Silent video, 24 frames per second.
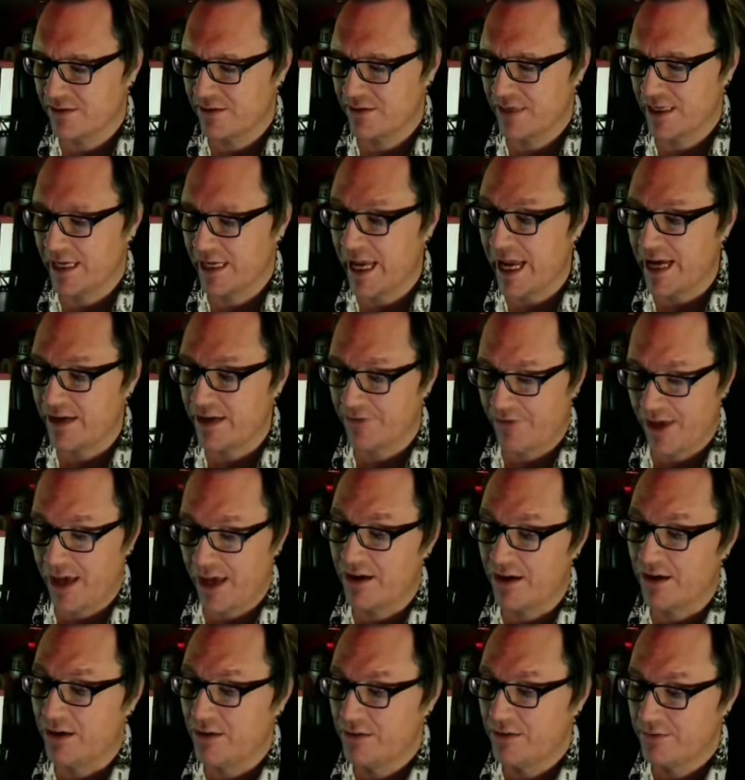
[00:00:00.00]
the gate of
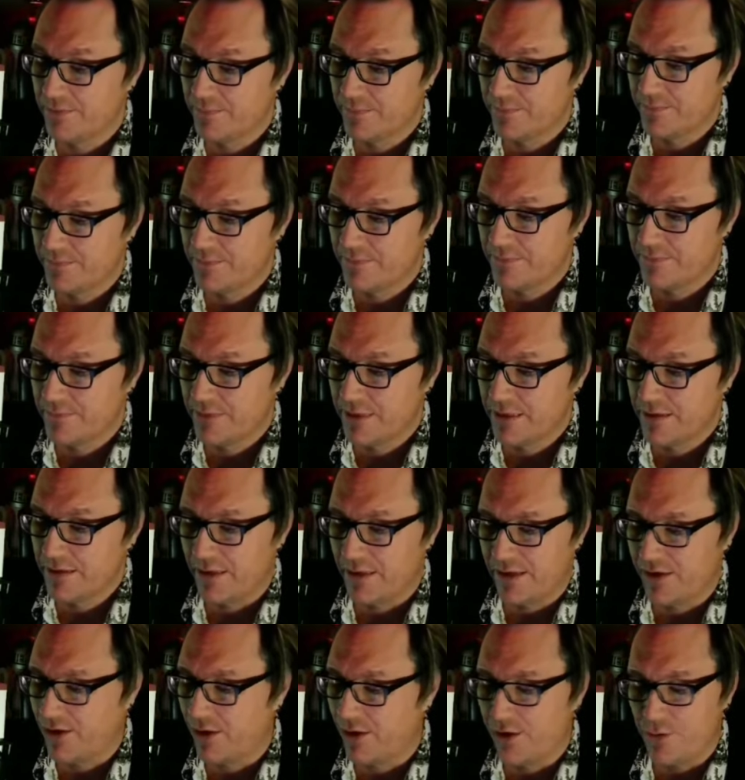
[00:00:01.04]
hell
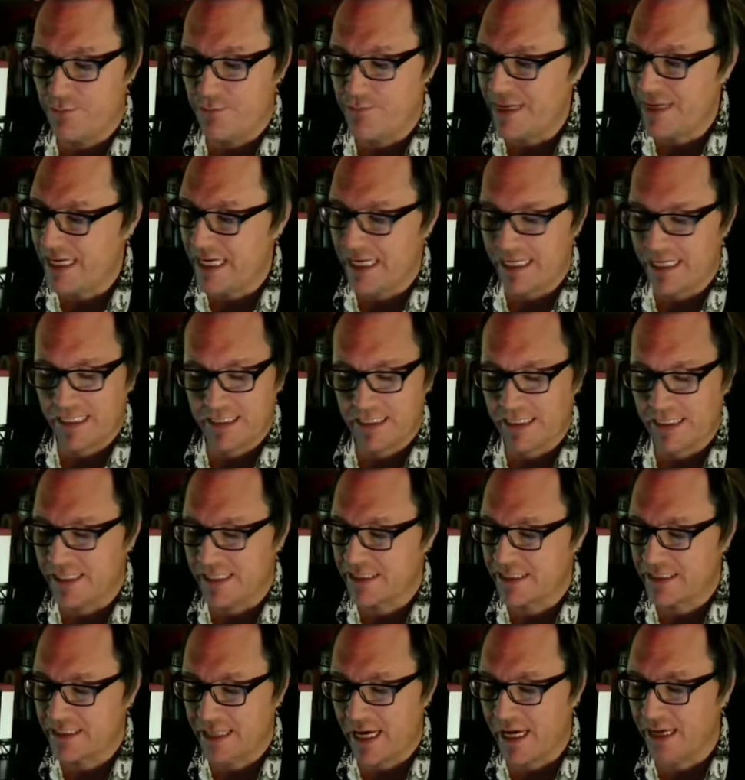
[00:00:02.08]
and are immediately
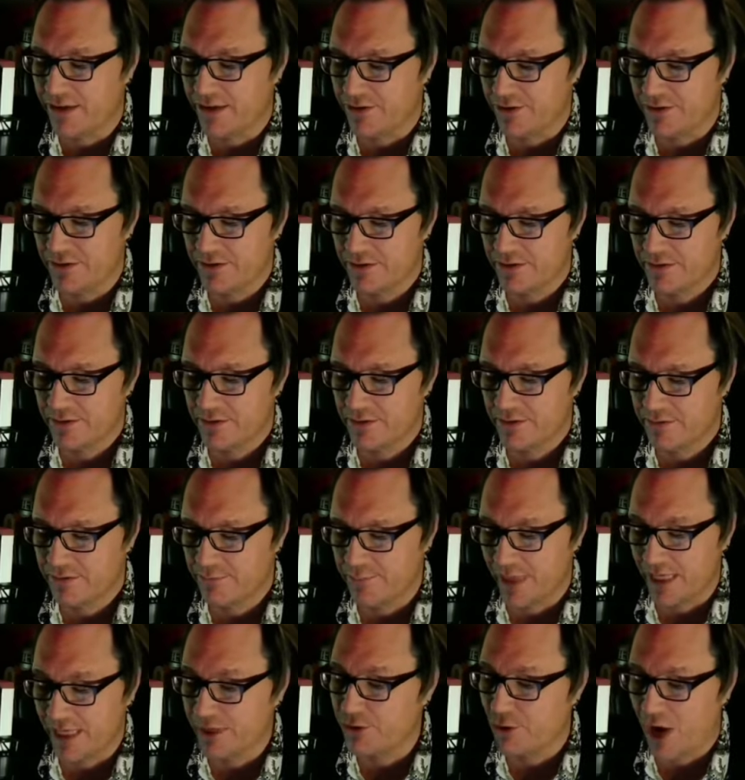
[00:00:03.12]
assailed
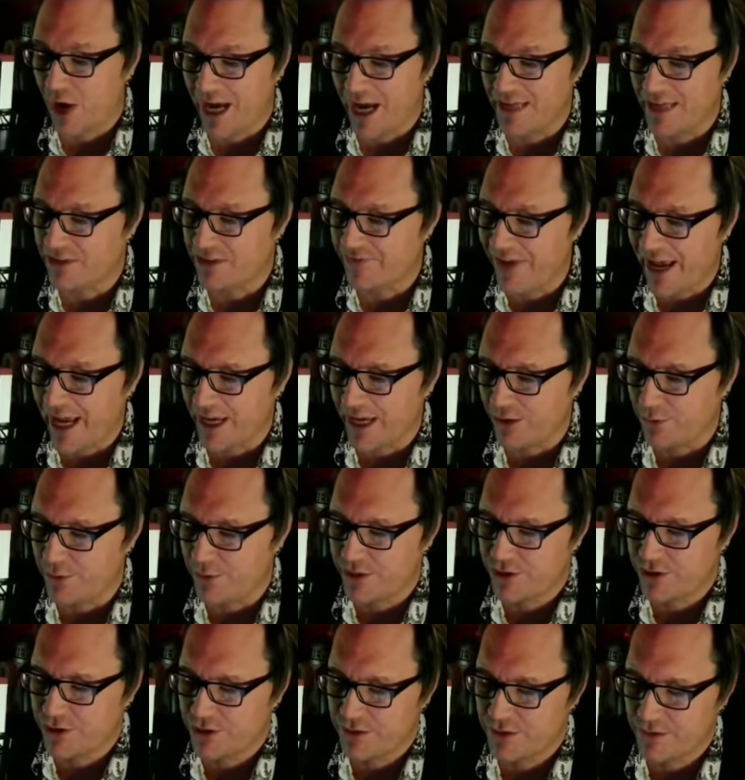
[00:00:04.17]
by cries of
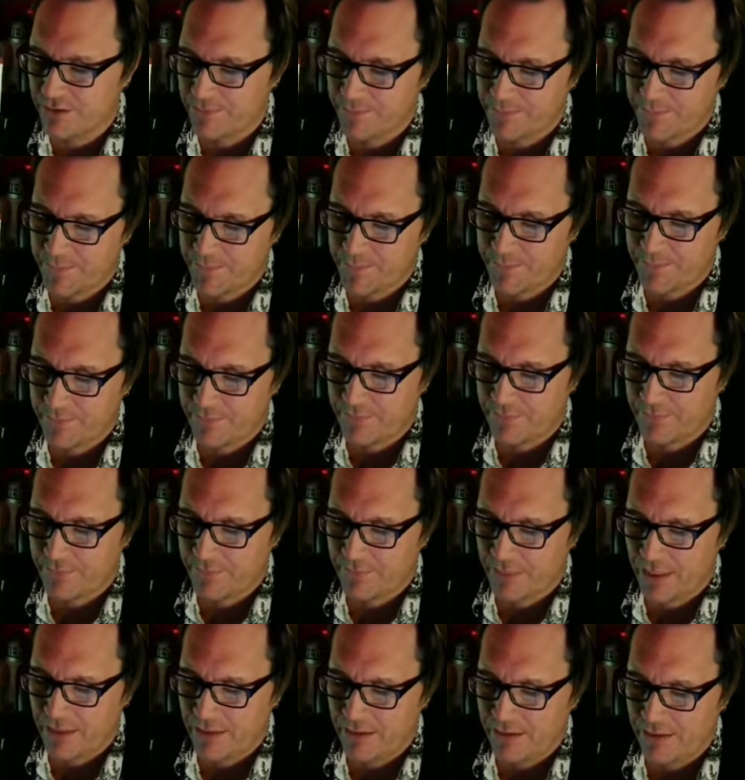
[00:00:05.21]
anguish.
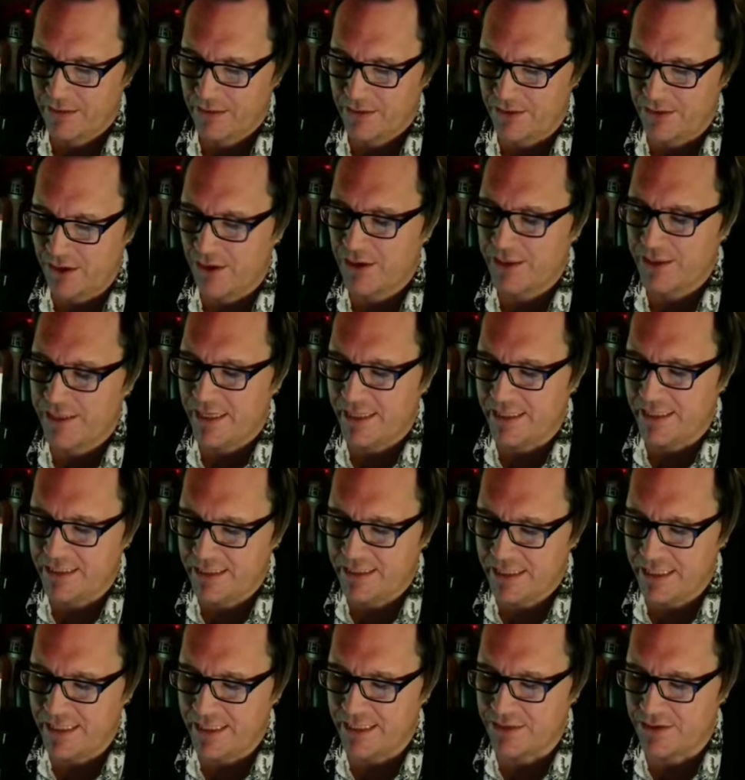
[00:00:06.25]
Dante
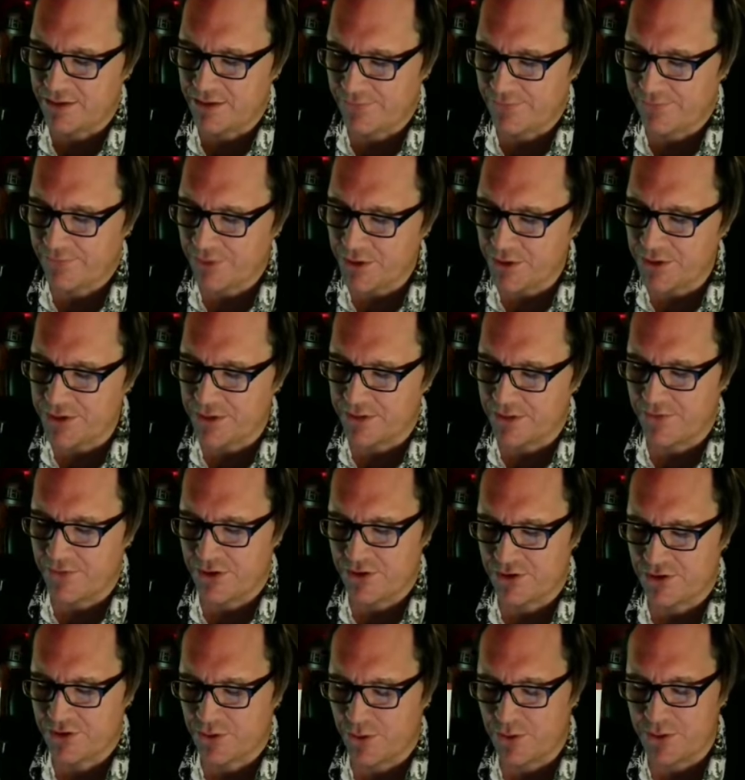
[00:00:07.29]
sees the first of the
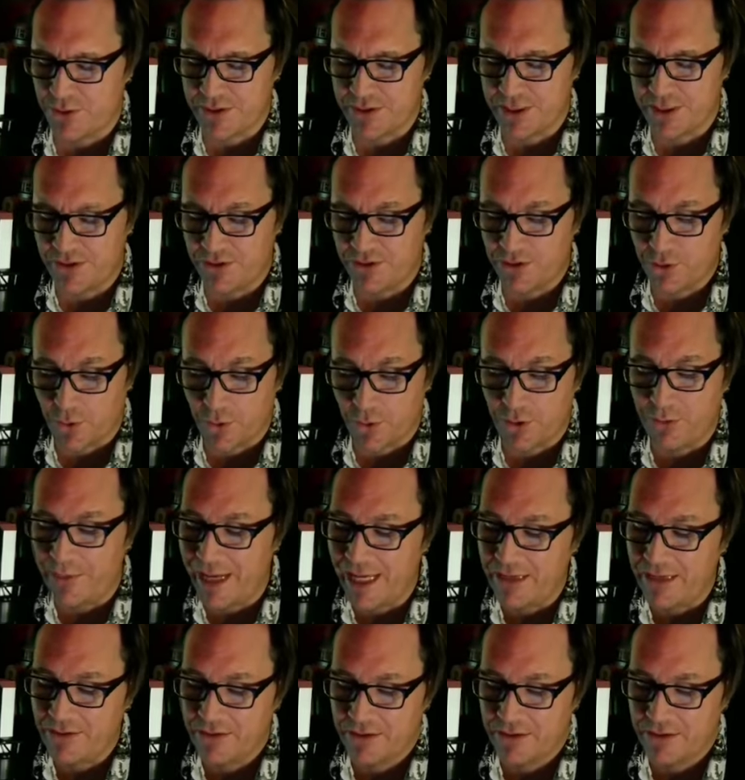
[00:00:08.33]
souls in torment.